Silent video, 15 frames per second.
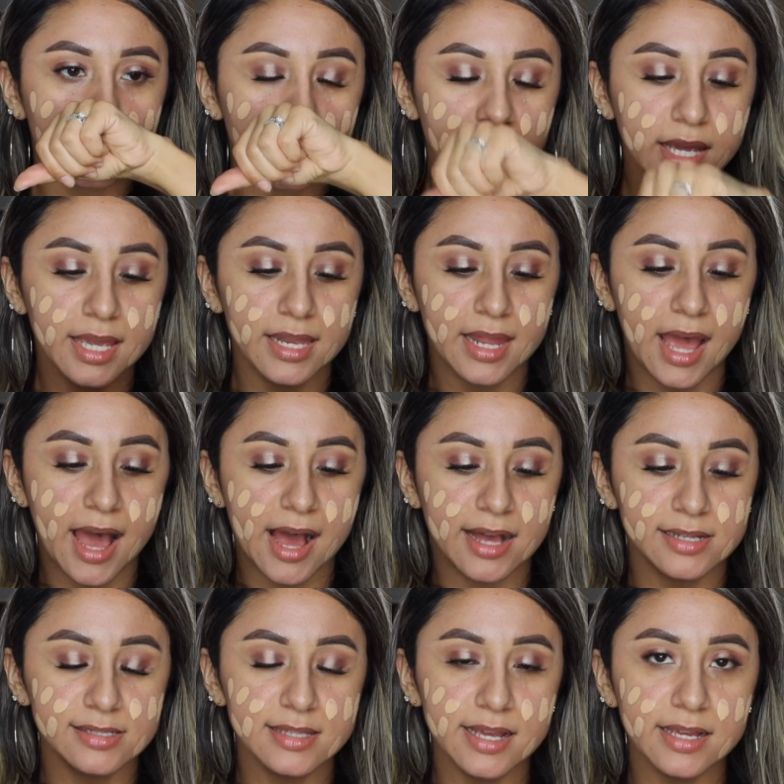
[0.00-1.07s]
It
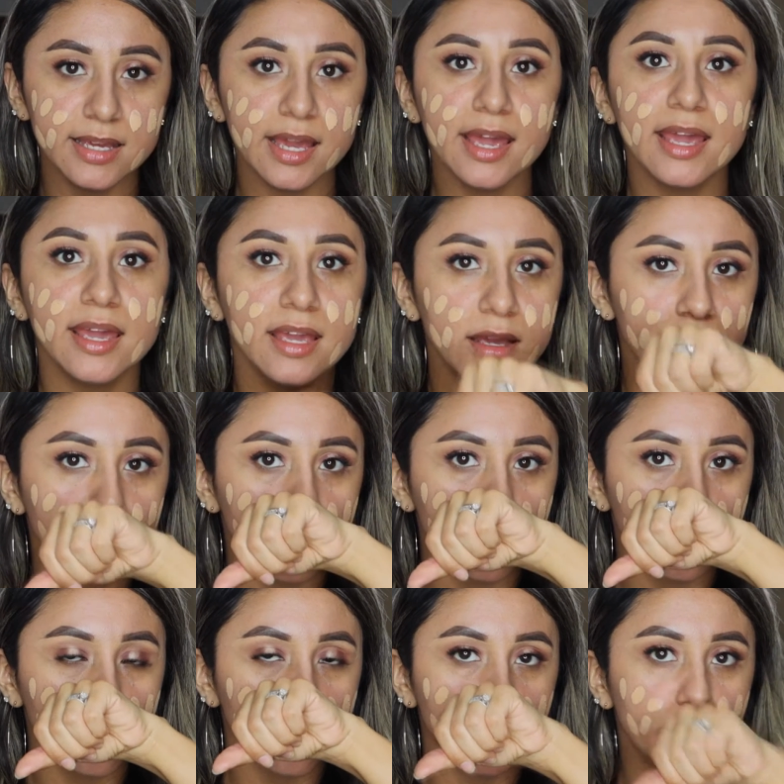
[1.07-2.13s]
has like a
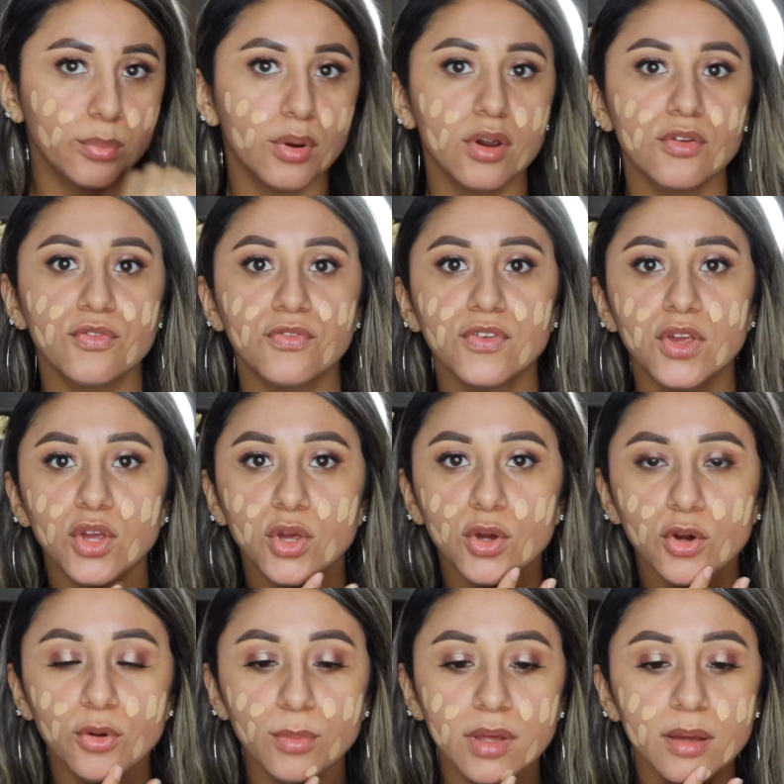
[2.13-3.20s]

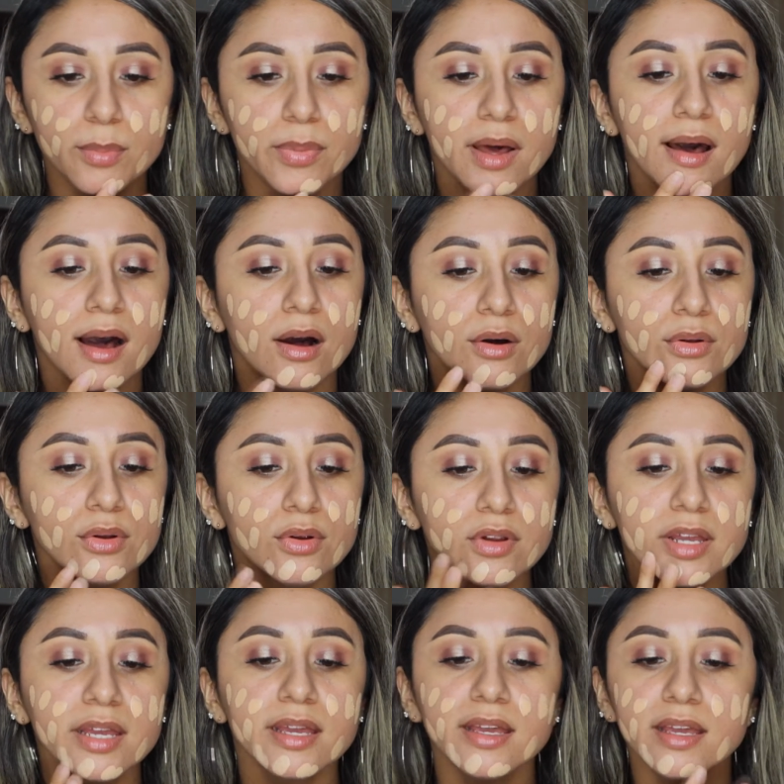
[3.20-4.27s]
perfume
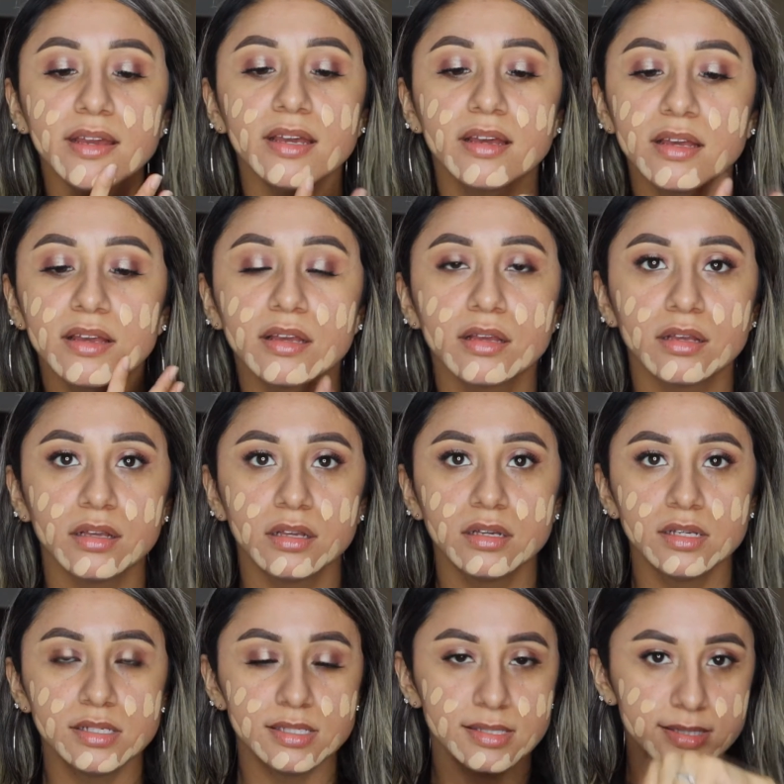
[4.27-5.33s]
powdery
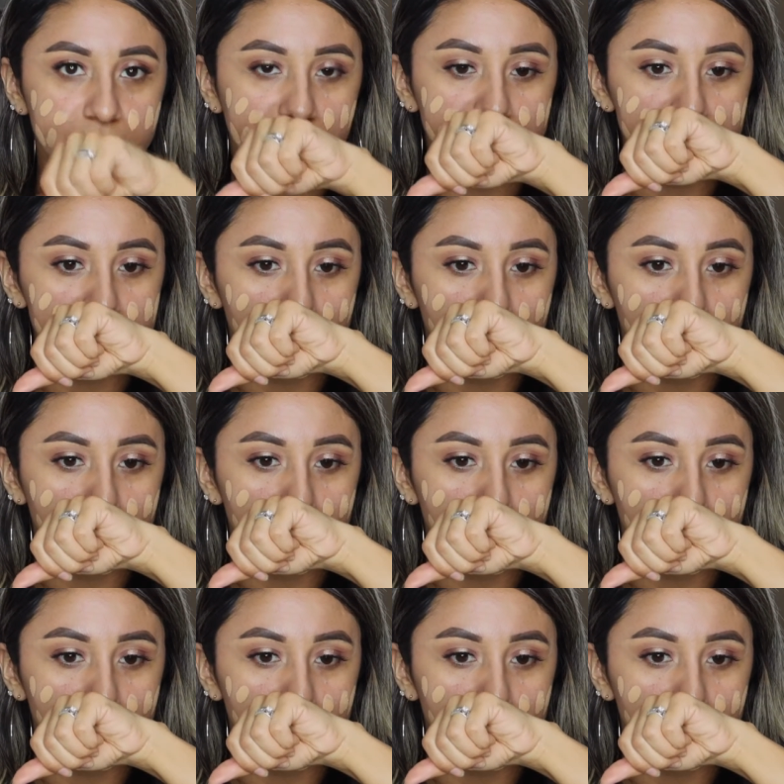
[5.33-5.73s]
scent,